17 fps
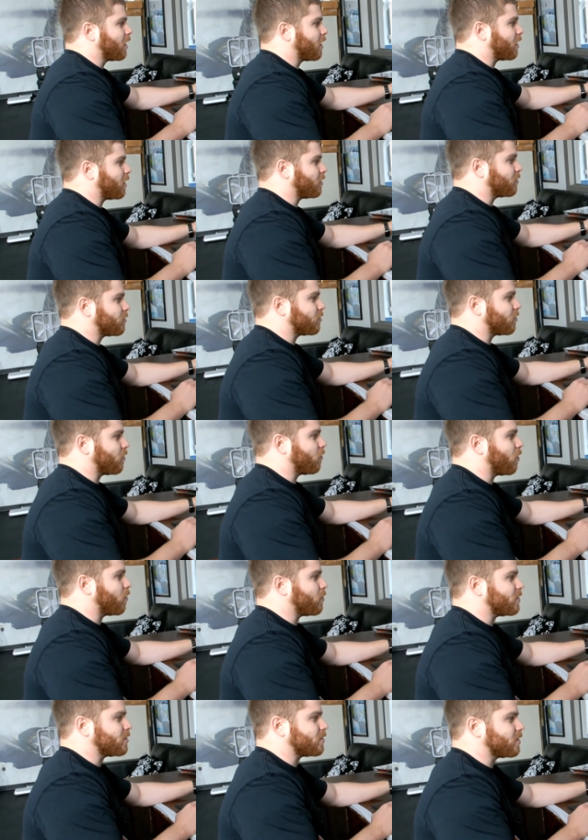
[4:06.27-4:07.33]
And so what
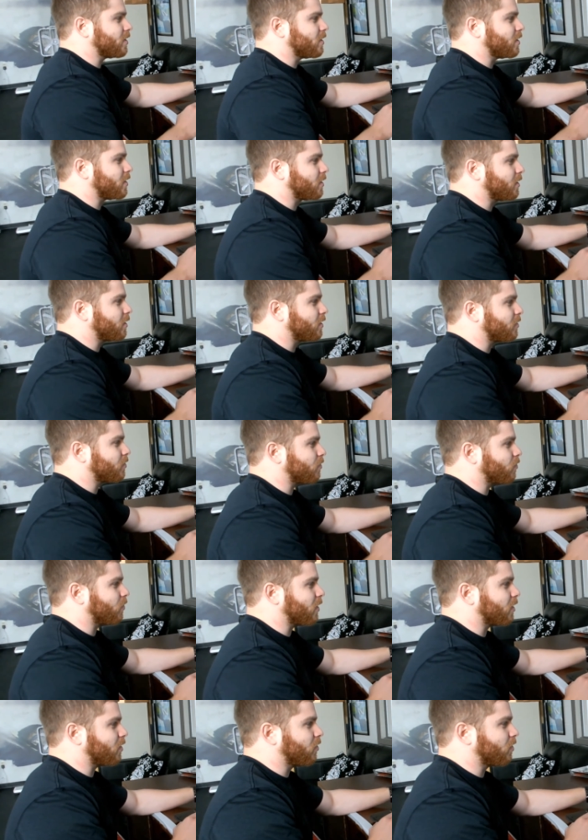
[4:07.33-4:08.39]
we see is
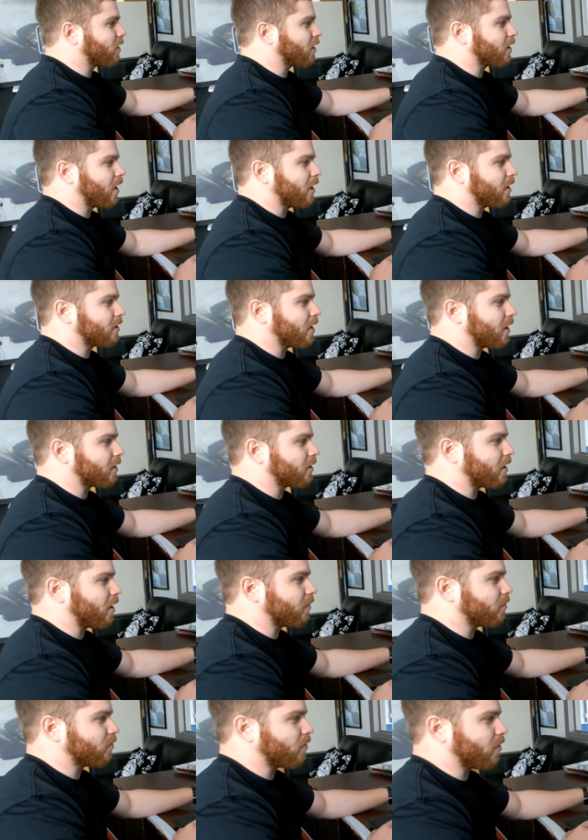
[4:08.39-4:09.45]
we can look at contact
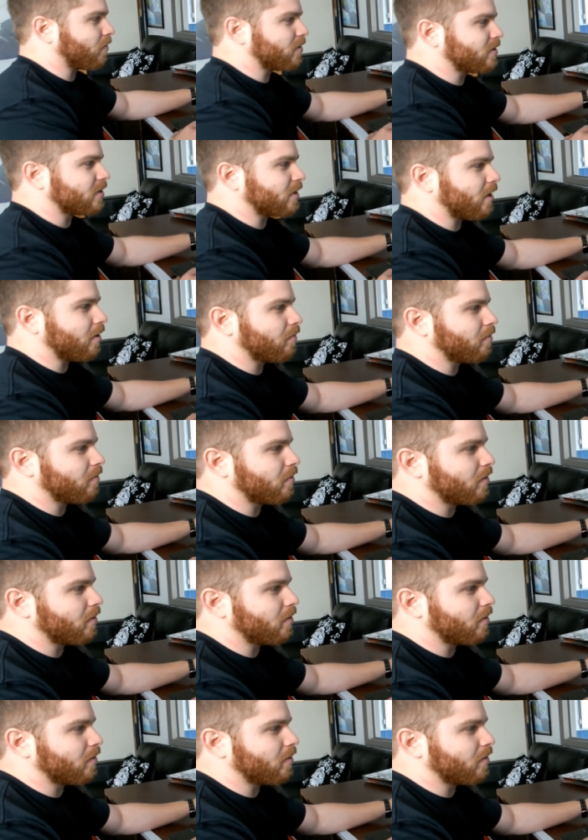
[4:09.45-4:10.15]
times for every step.